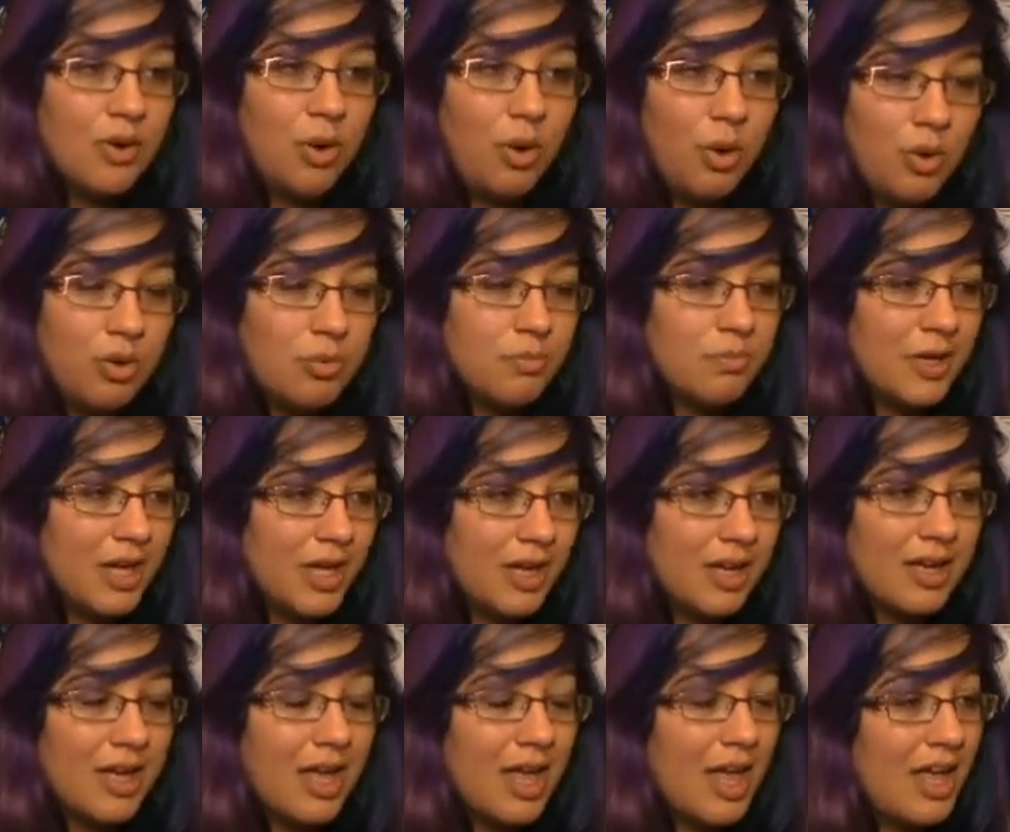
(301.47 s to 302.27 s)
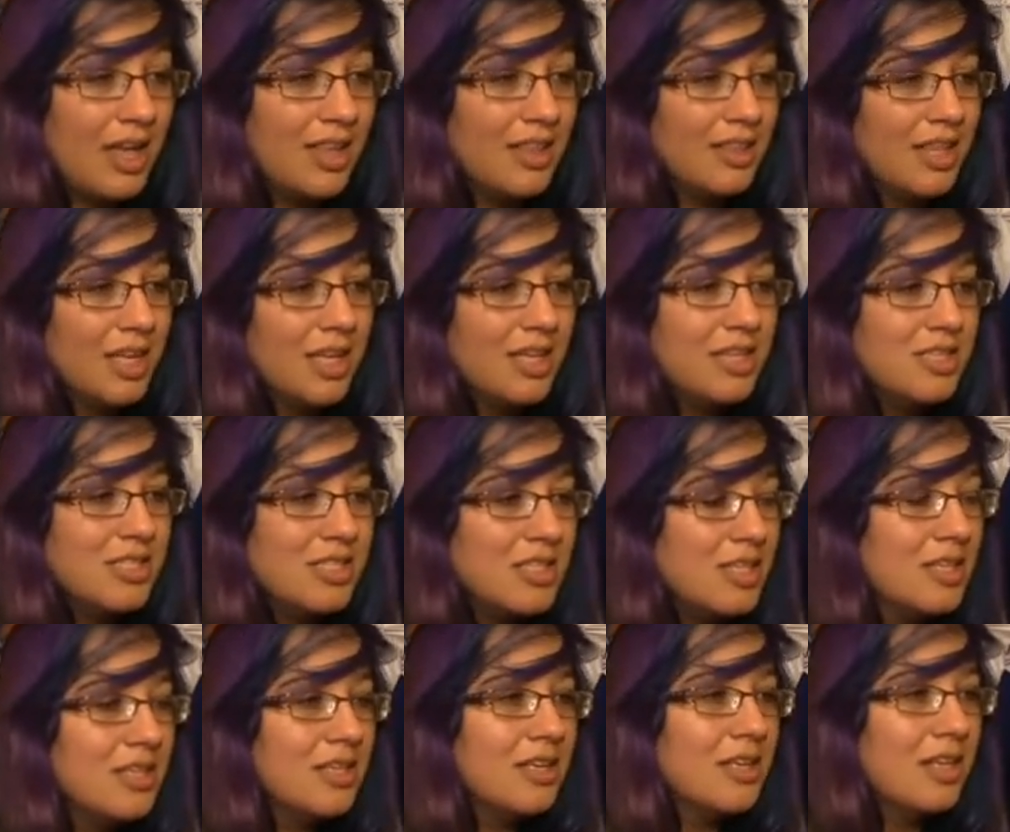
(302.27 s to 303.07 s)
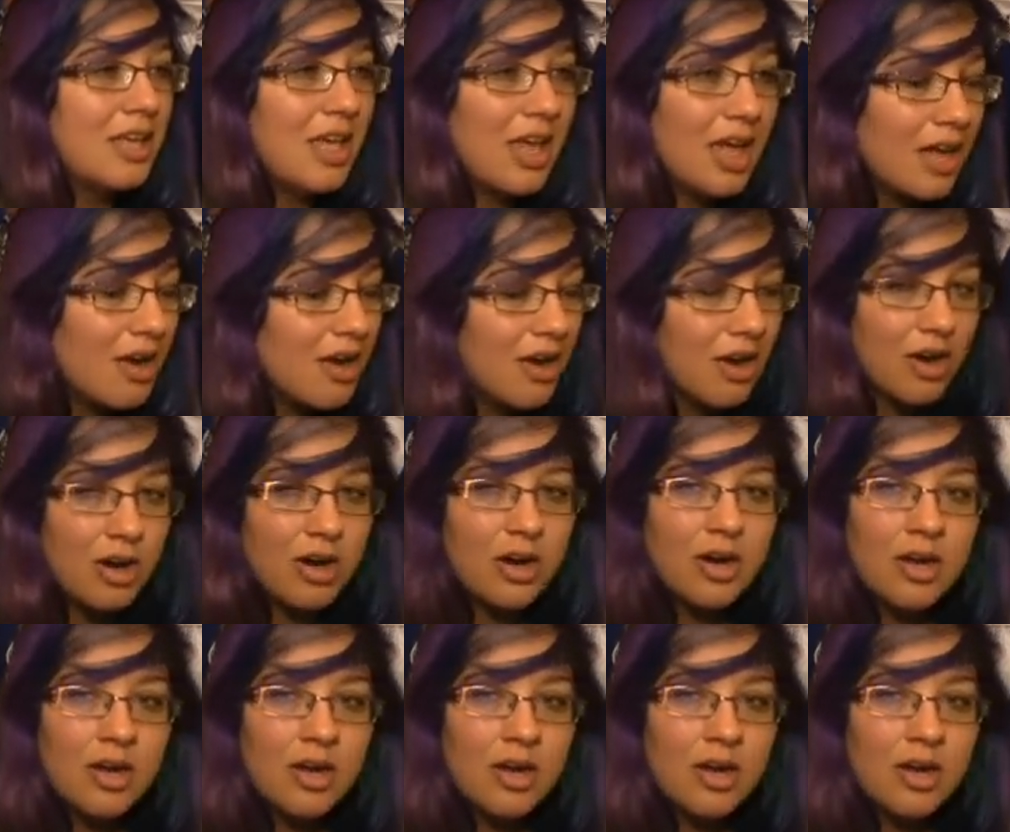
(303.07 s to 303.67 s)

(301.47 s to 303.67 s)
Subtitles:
hold back, and they didn't care,